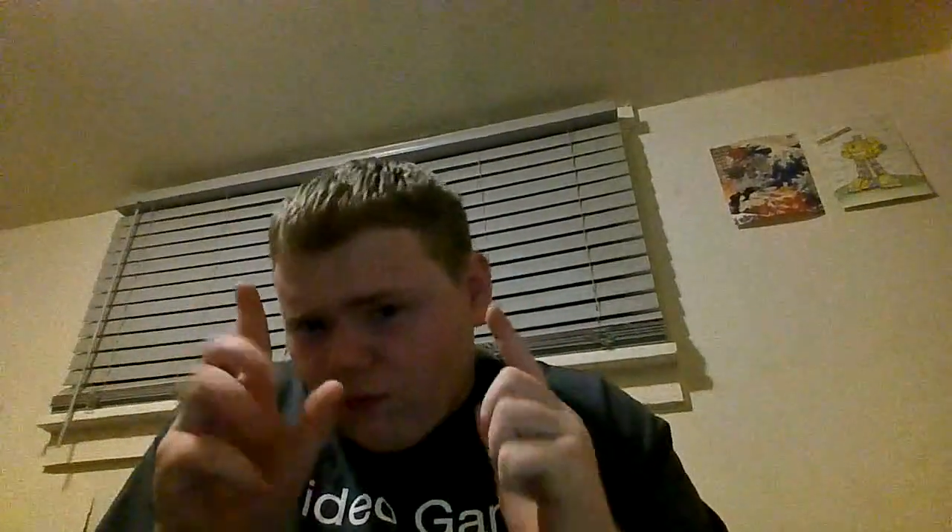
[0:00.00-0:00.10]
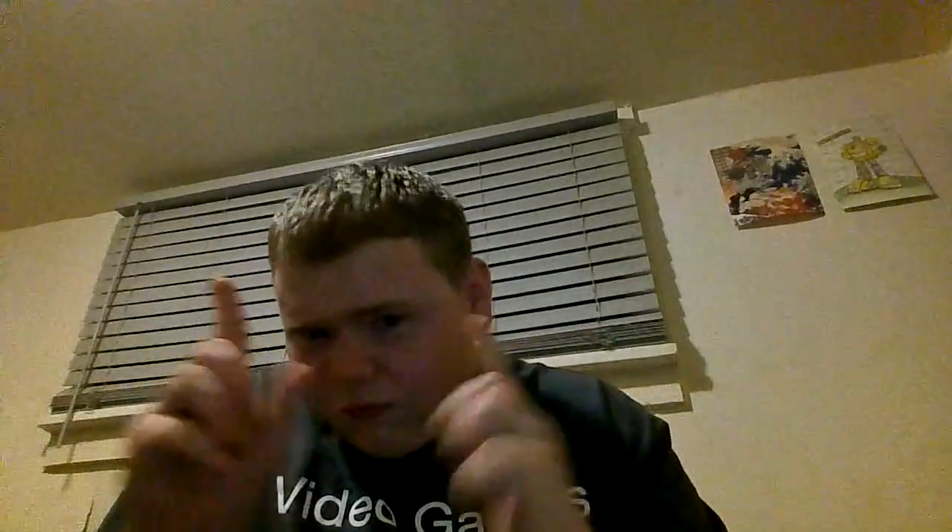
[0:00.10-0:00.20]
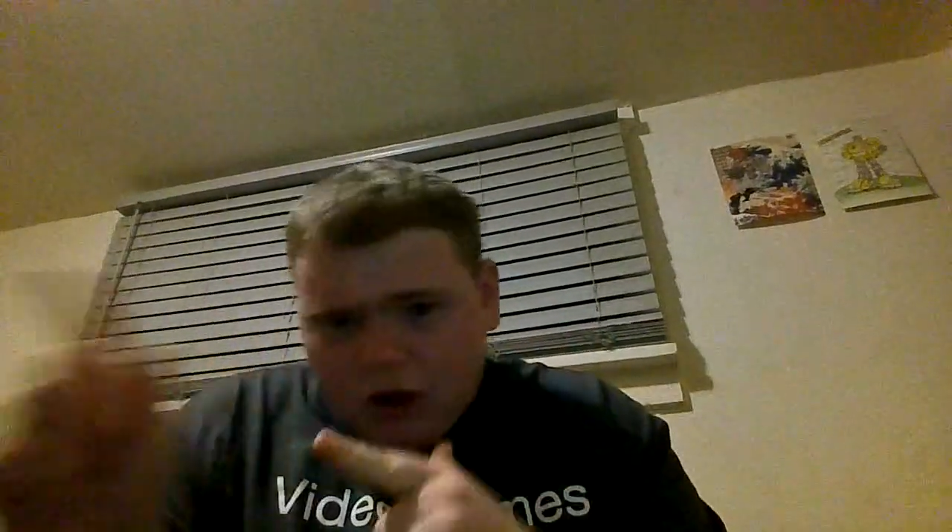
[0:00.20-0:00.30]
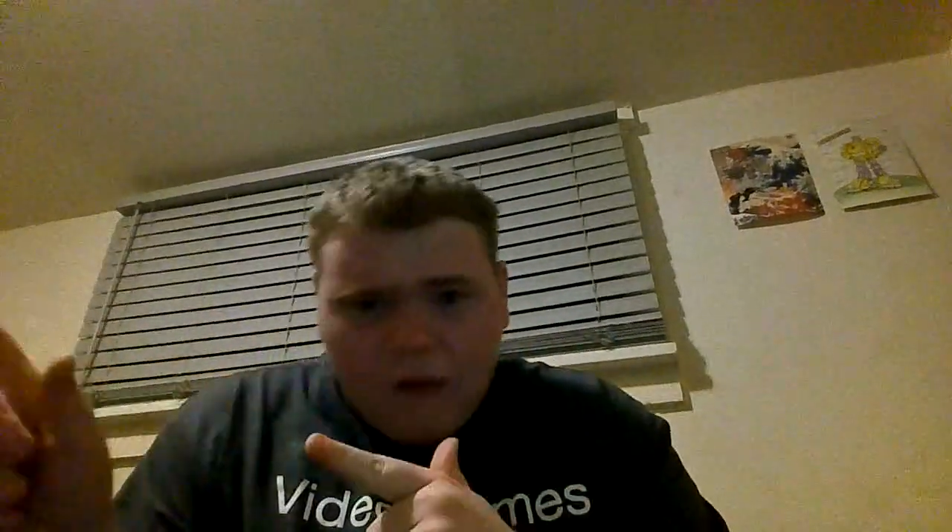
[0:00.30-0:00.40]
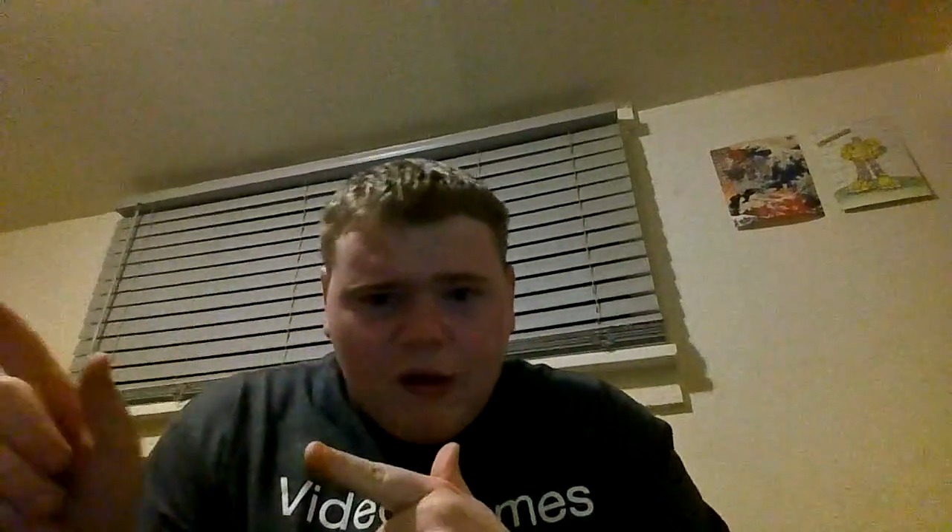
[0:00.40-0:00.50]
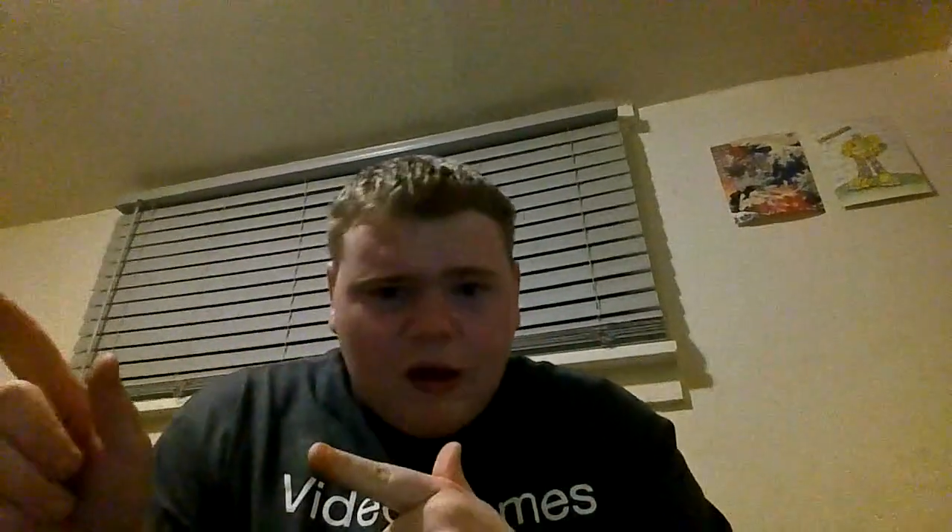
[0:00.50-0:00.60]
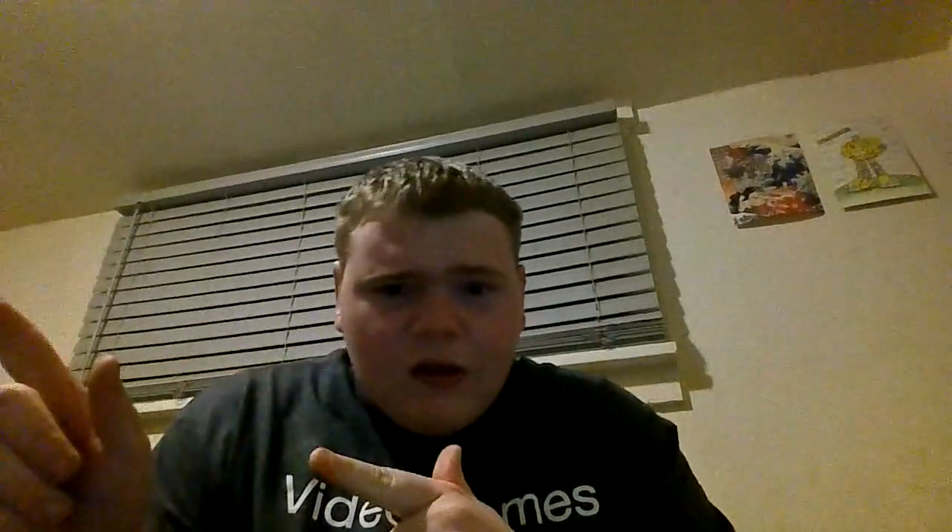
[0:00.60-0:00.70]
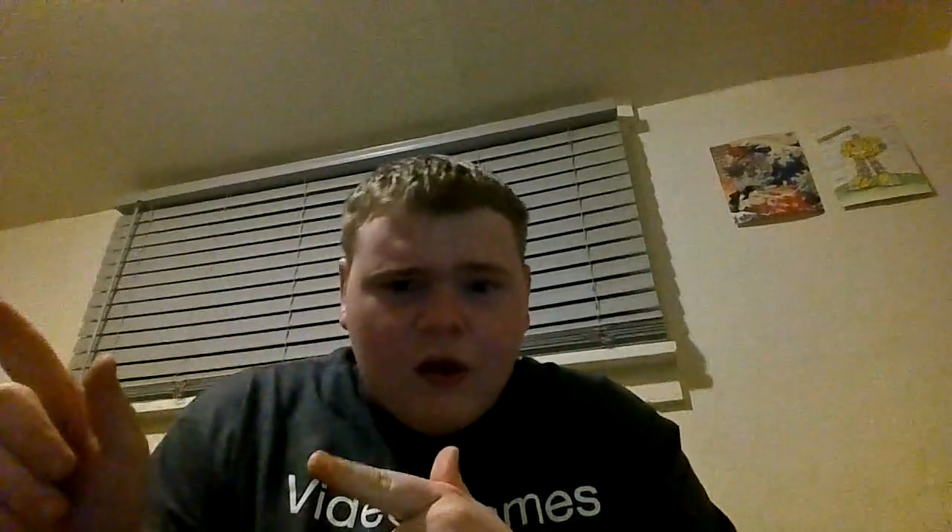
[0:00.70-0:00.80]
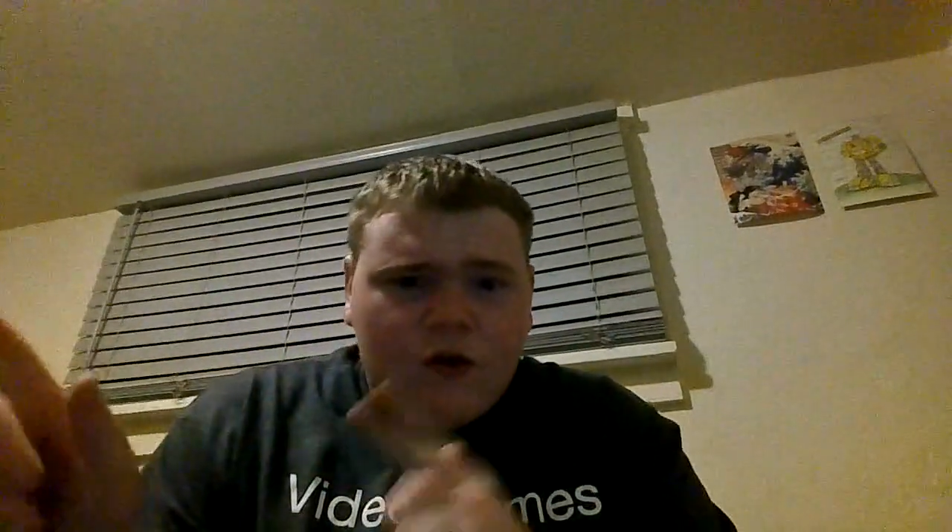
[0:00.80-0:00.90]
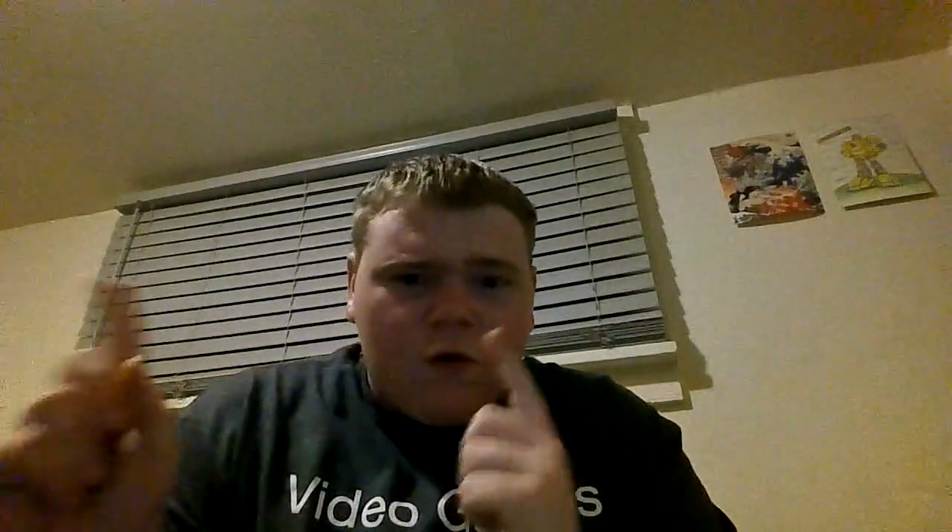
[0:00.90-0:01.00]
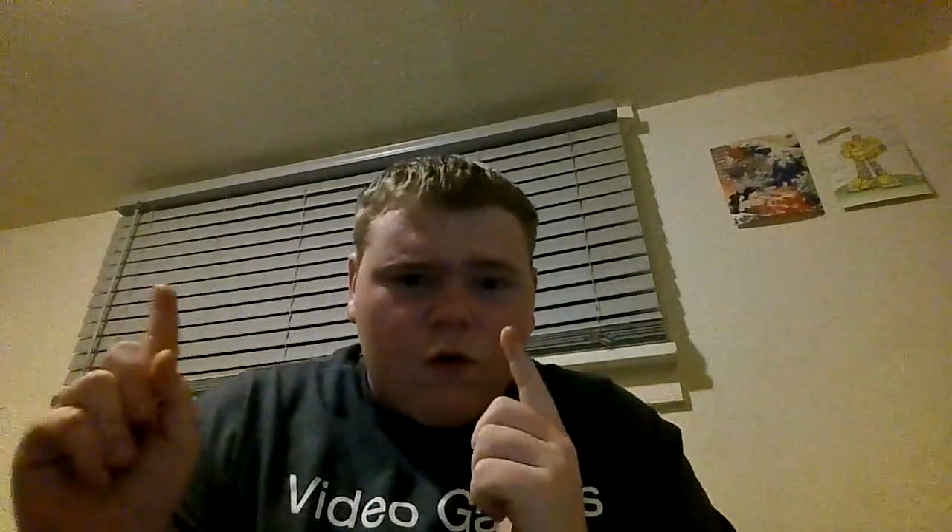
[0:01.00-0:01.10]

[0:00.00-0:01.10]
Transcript: got my attention